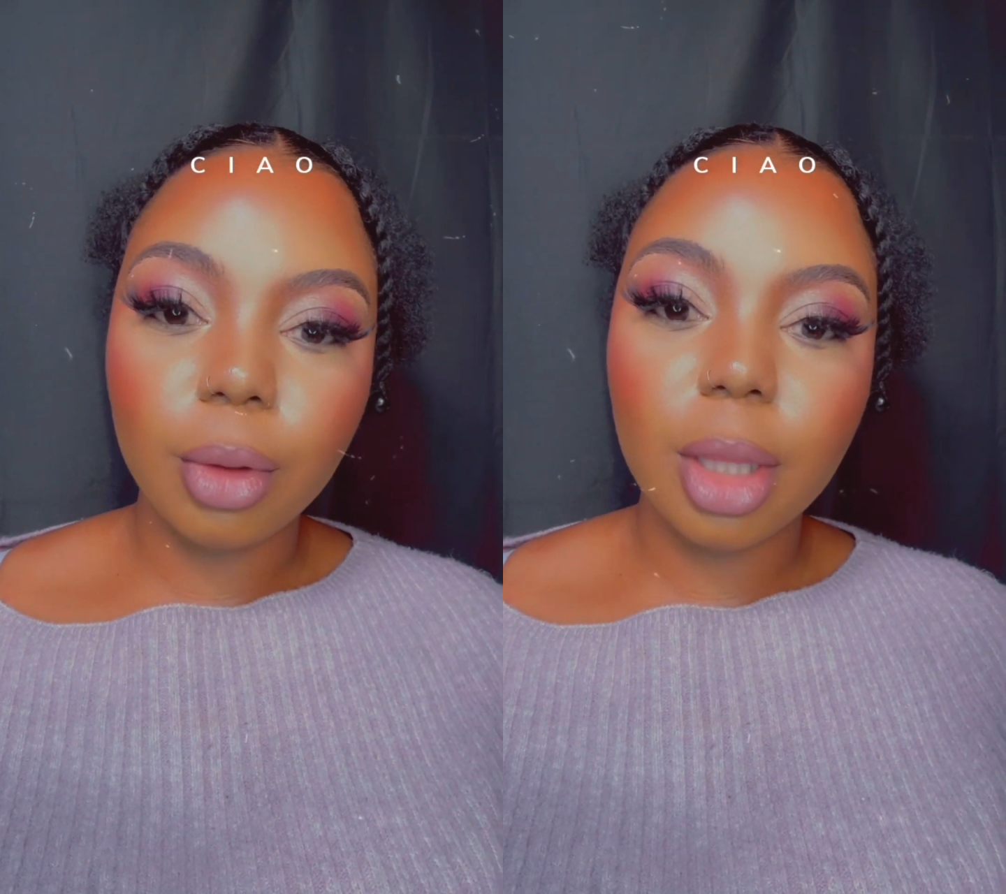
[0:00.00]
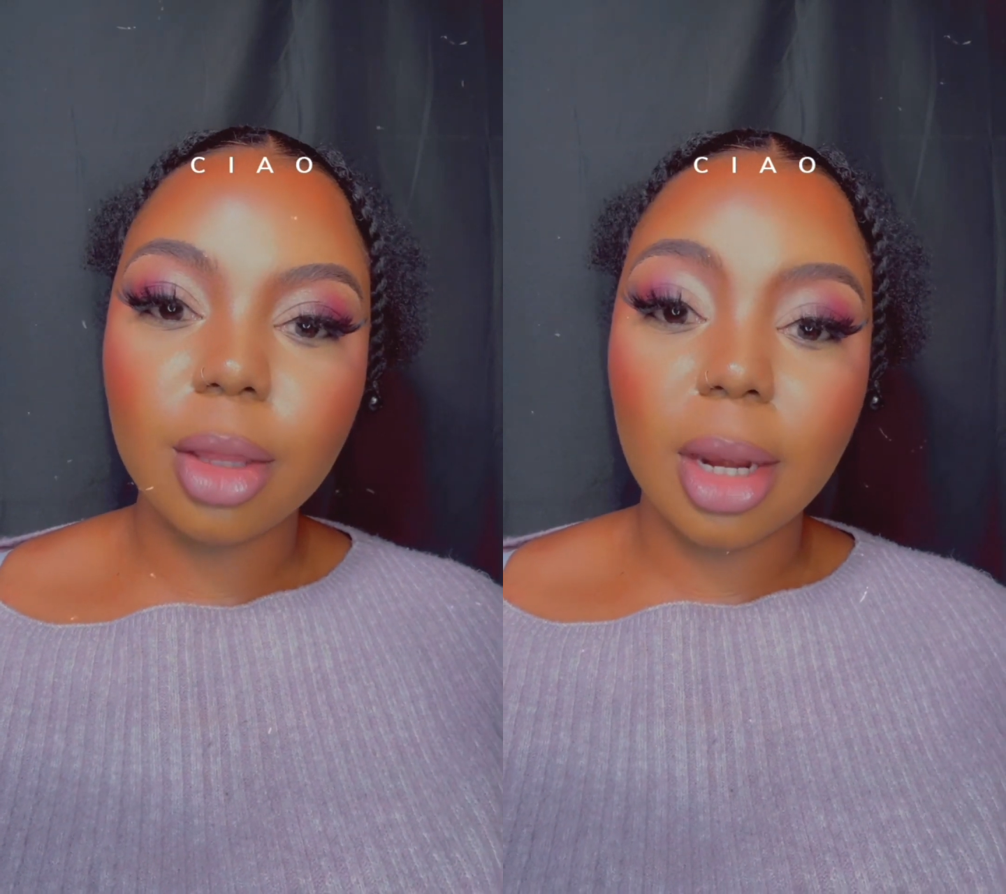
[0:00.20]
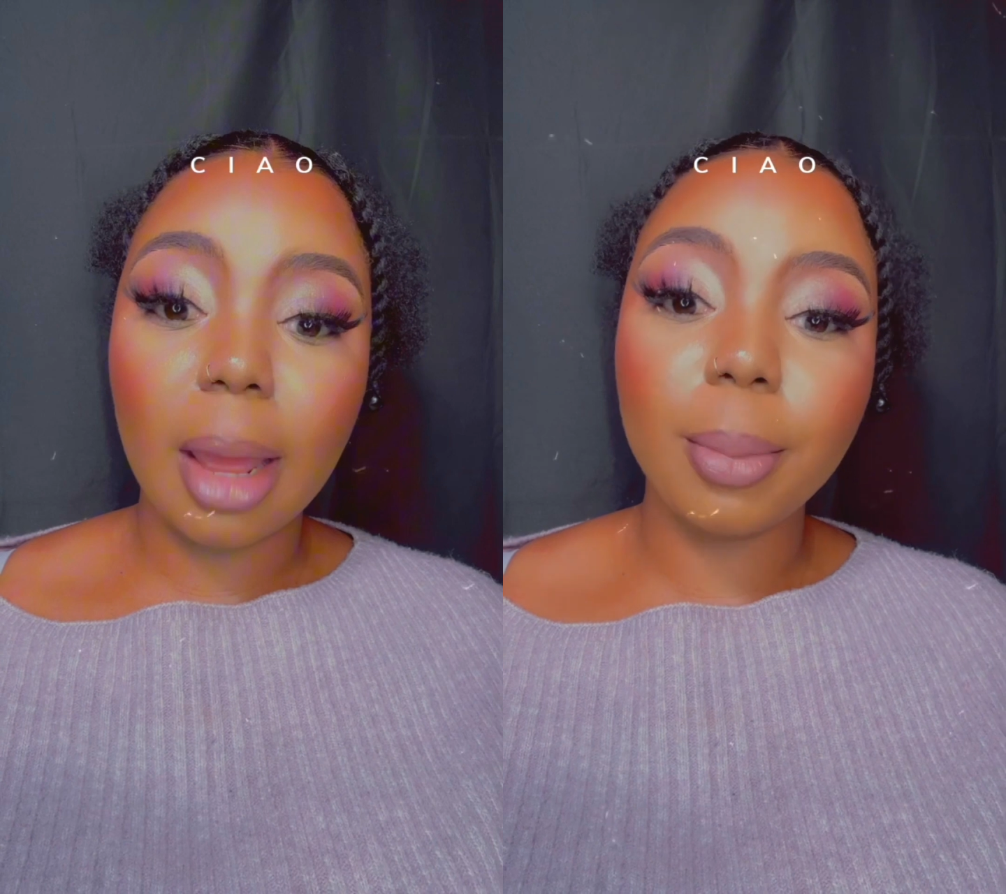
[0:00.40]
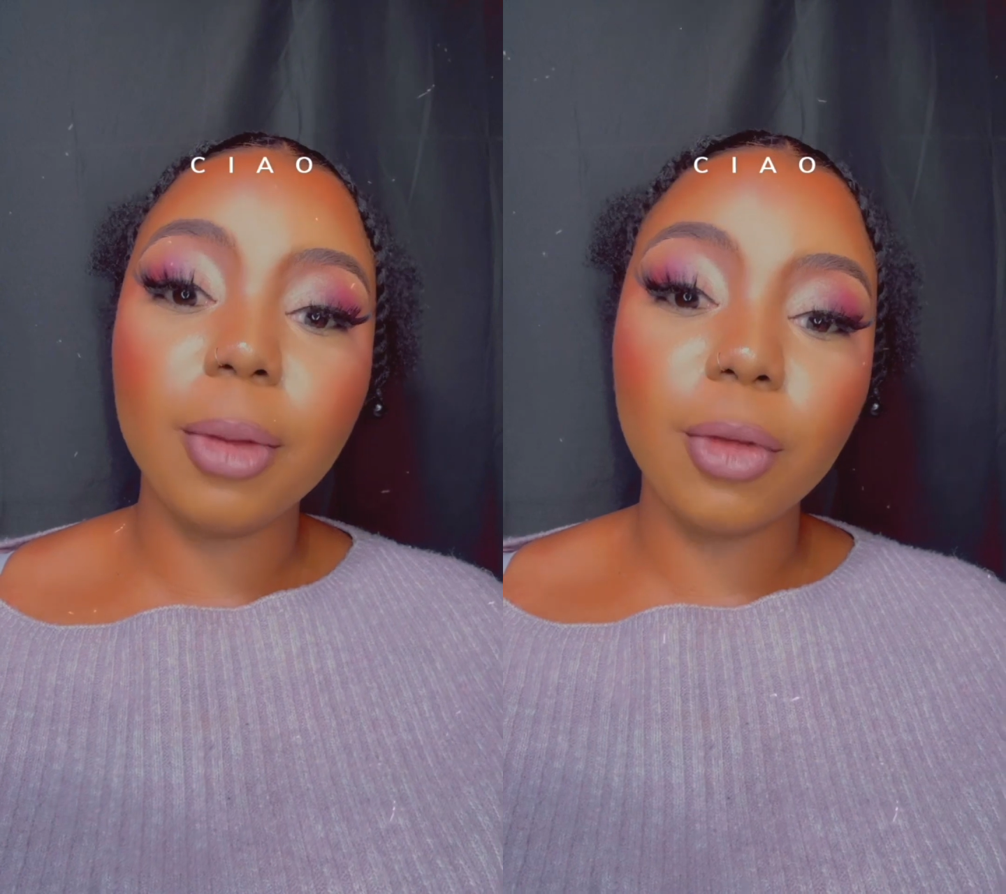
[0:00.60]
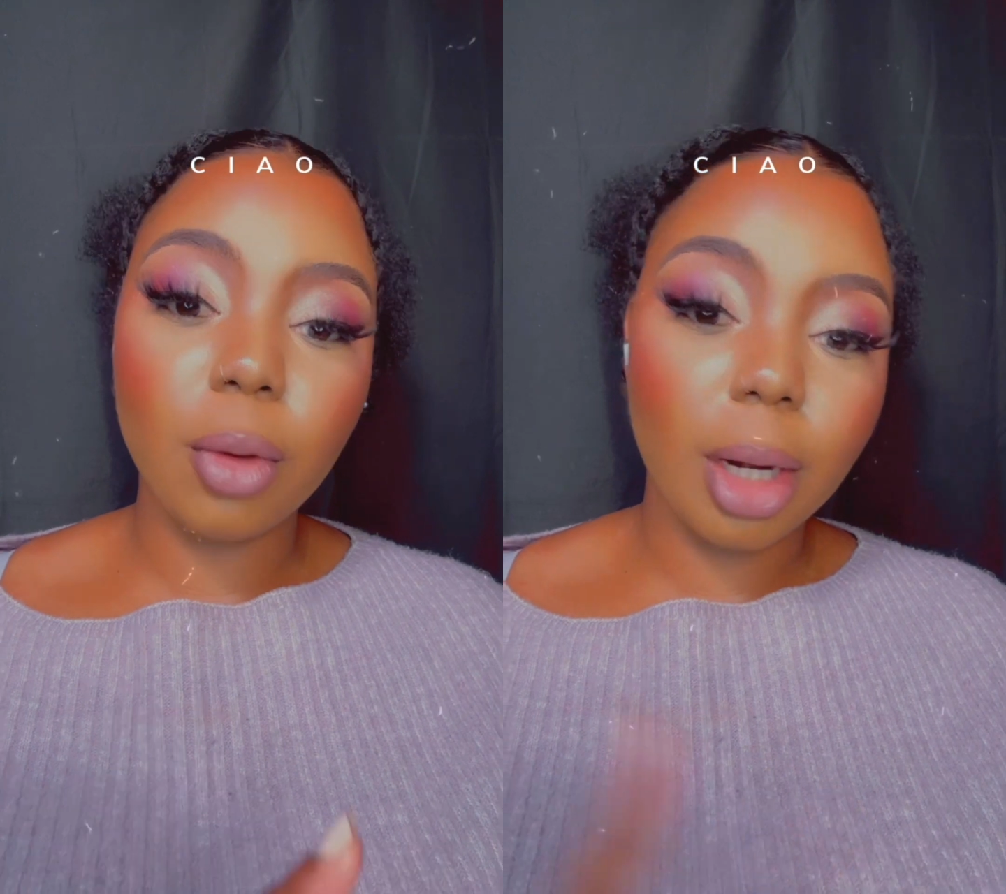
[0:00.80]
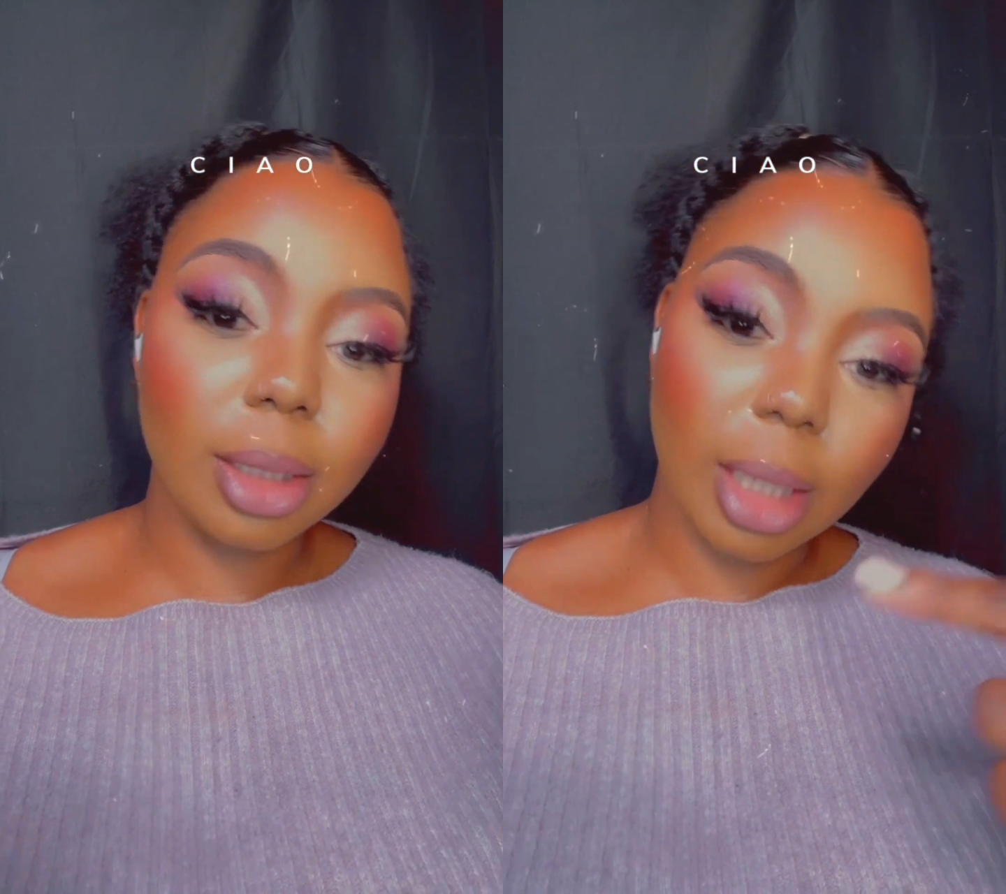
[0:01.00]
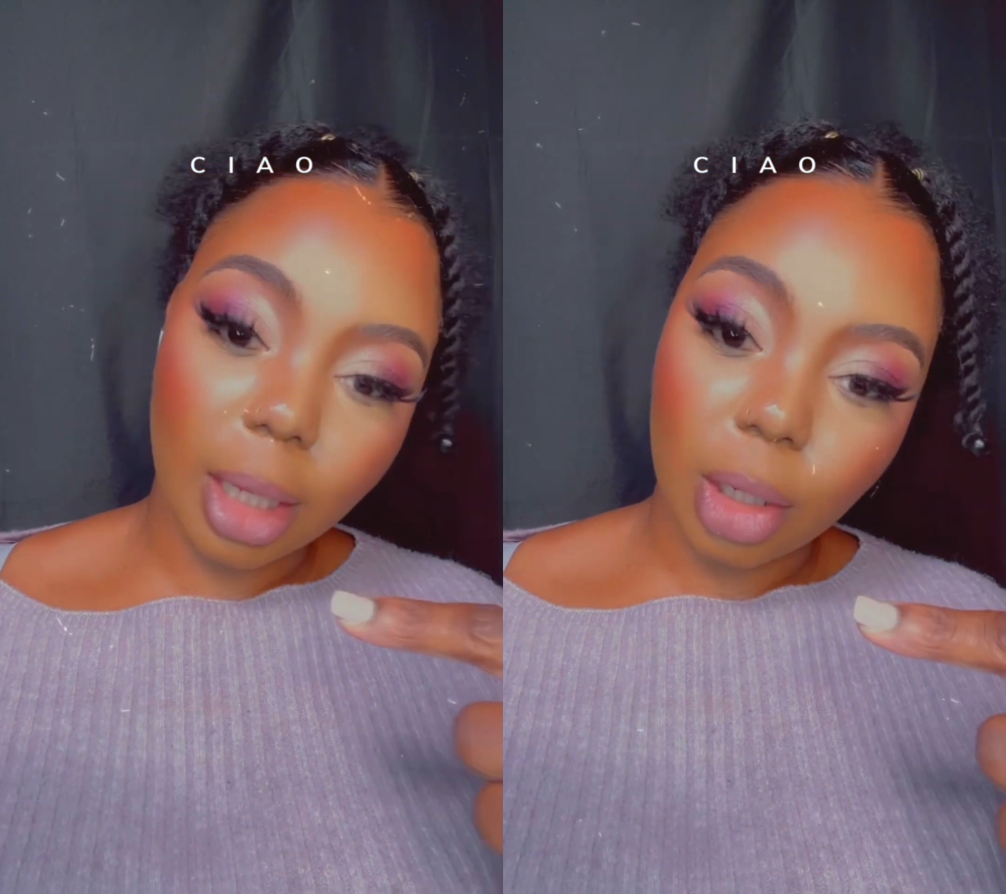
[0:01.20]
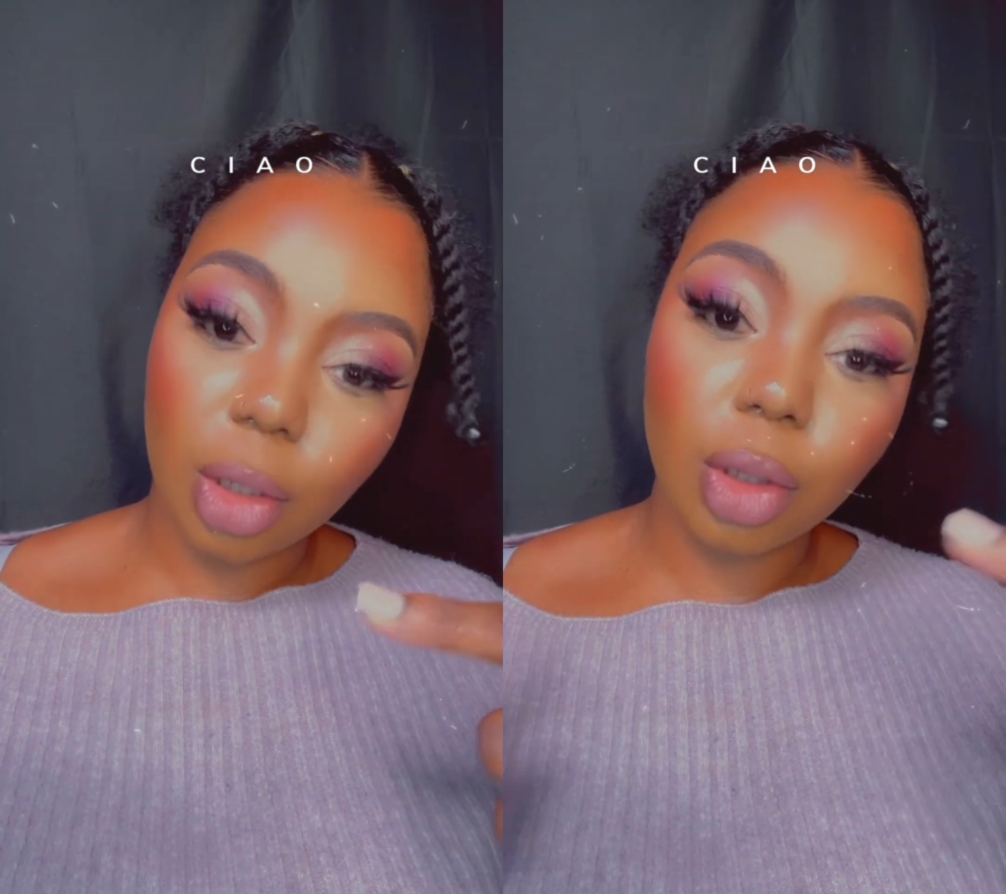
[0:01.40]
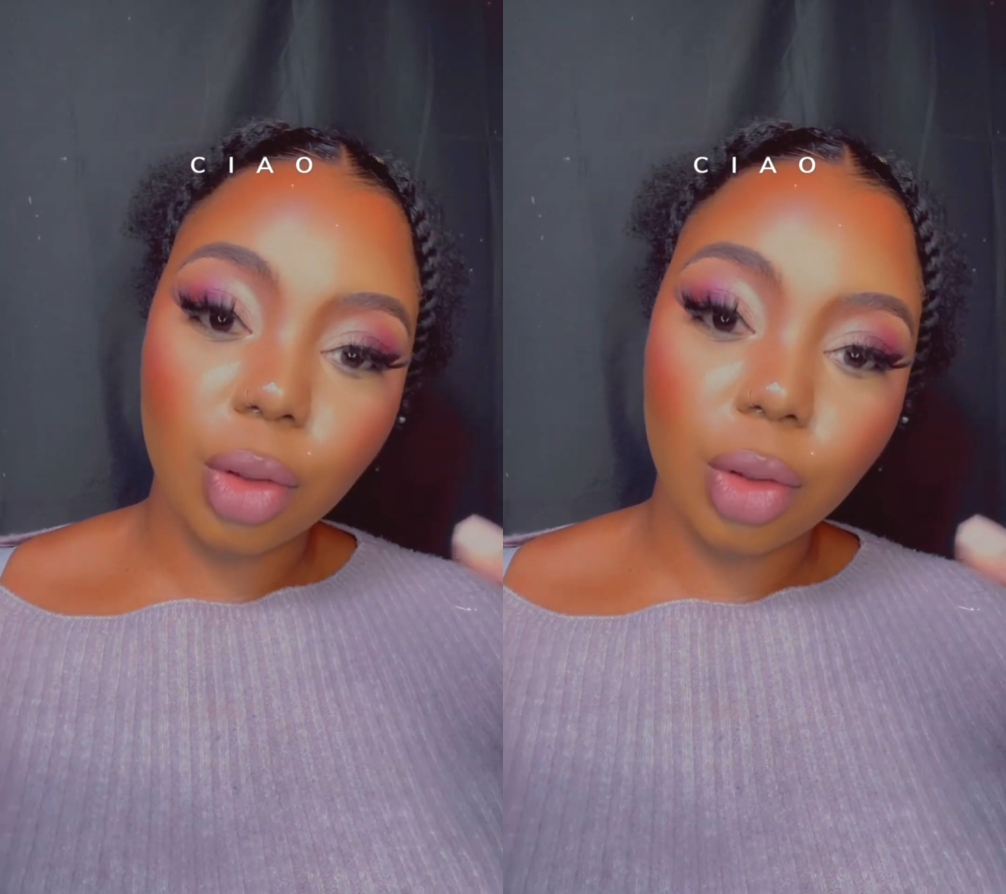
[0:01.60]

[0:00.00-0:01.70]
He's unhappy. If you want to take a look,